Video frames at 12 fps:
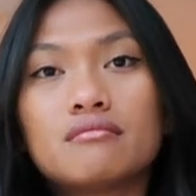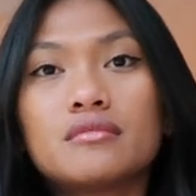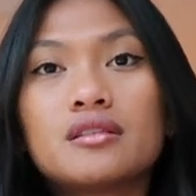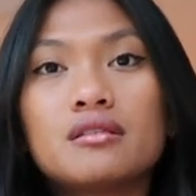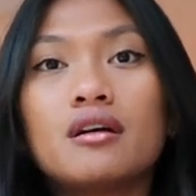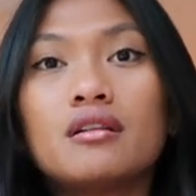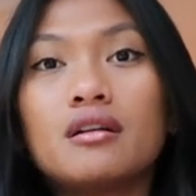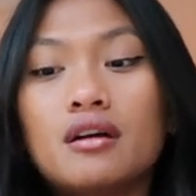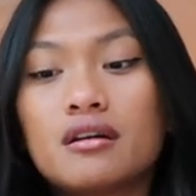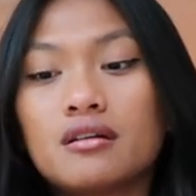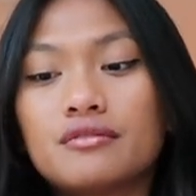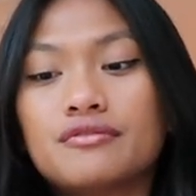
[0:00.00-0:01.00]
it's a
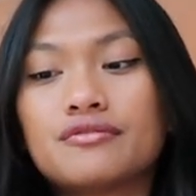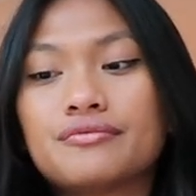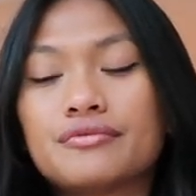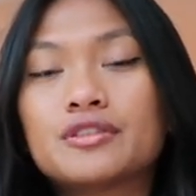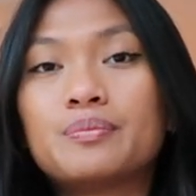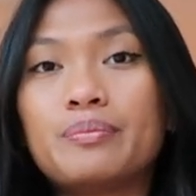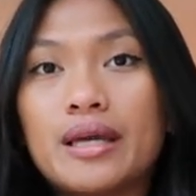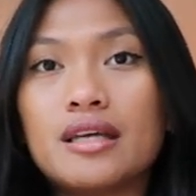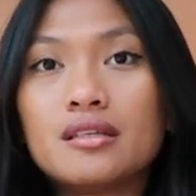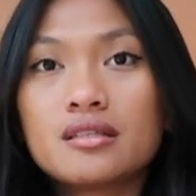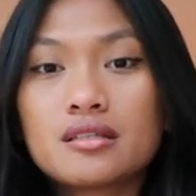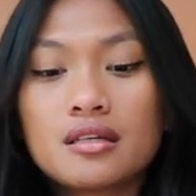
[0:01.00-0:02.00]
lot of
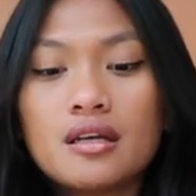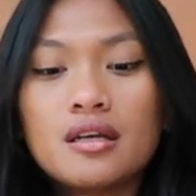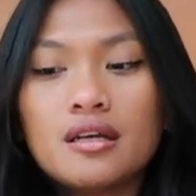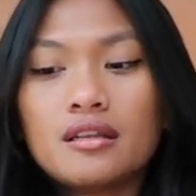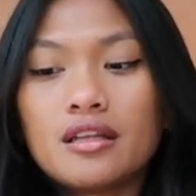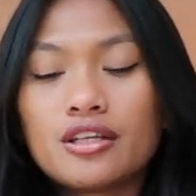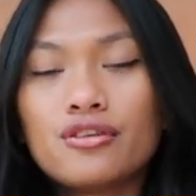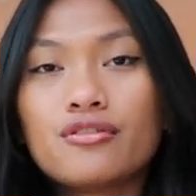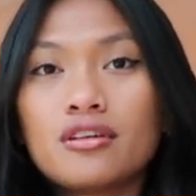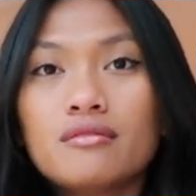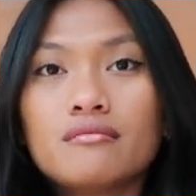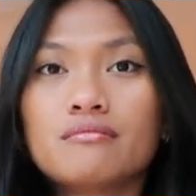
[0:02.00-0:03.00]
space. Like you
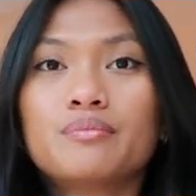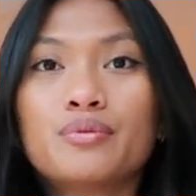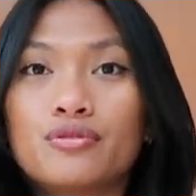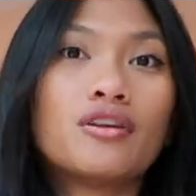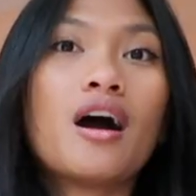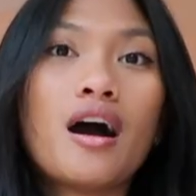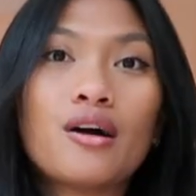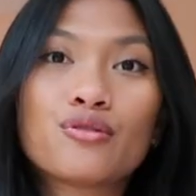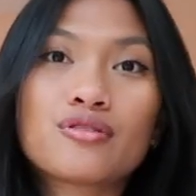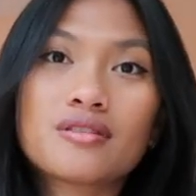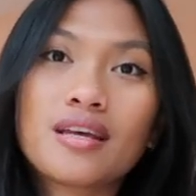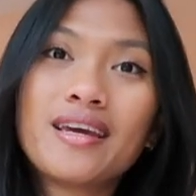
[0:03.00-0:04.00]
can put your
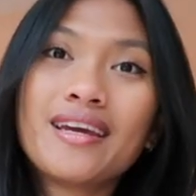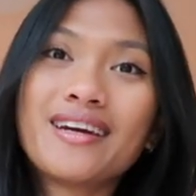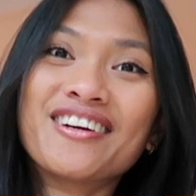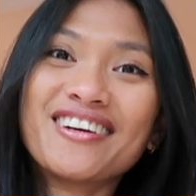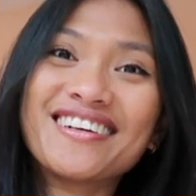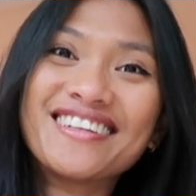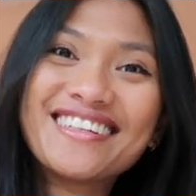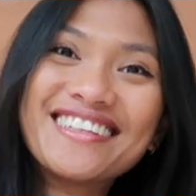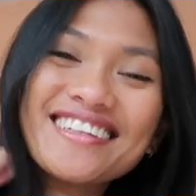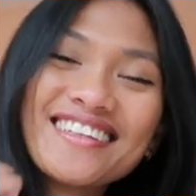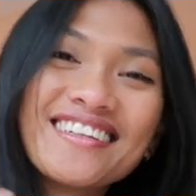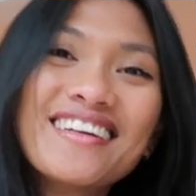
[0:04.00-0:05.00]
house here.
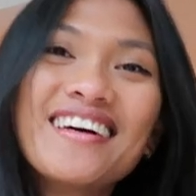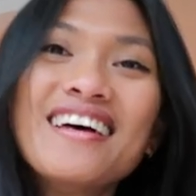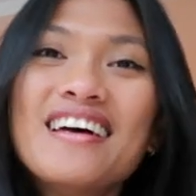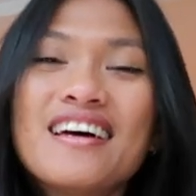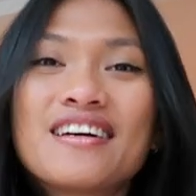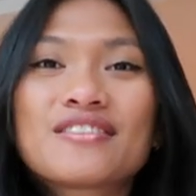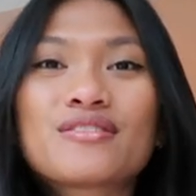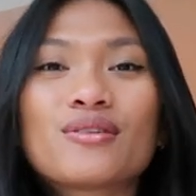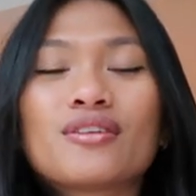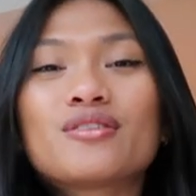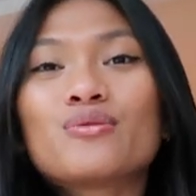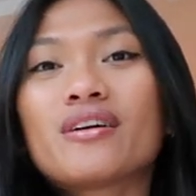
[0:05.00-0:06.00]

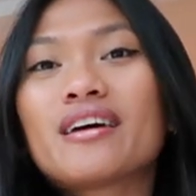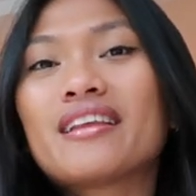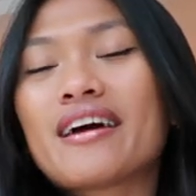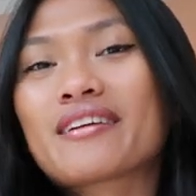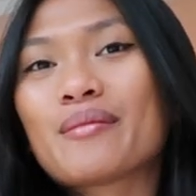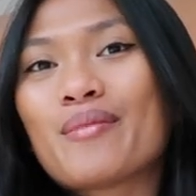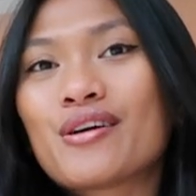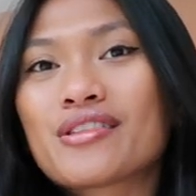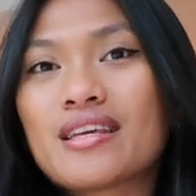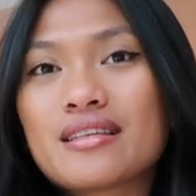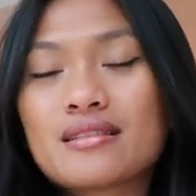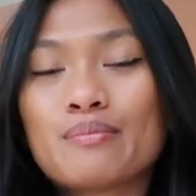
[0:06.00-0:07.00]
So that's what I like about
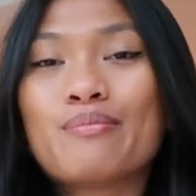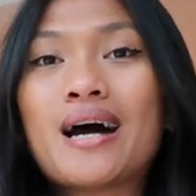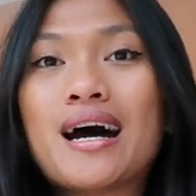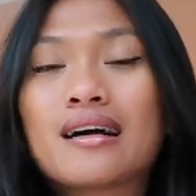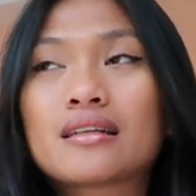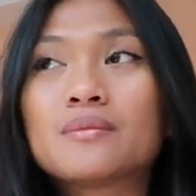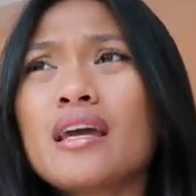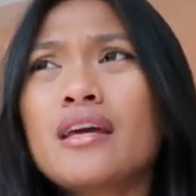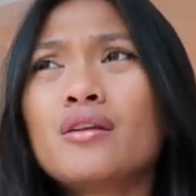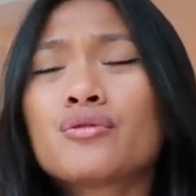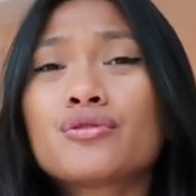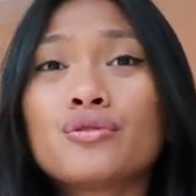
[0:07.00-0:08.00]
this bag.
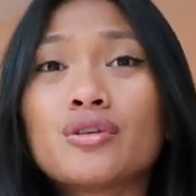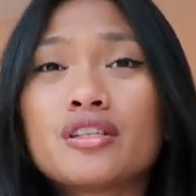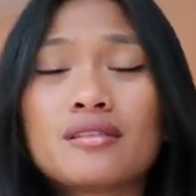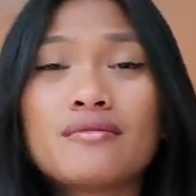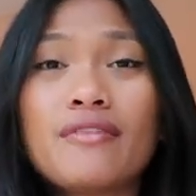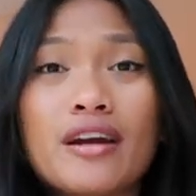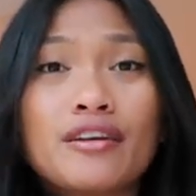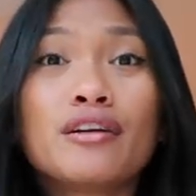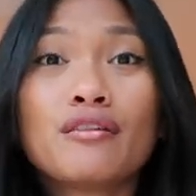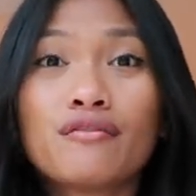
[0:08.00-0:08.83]
And also it's very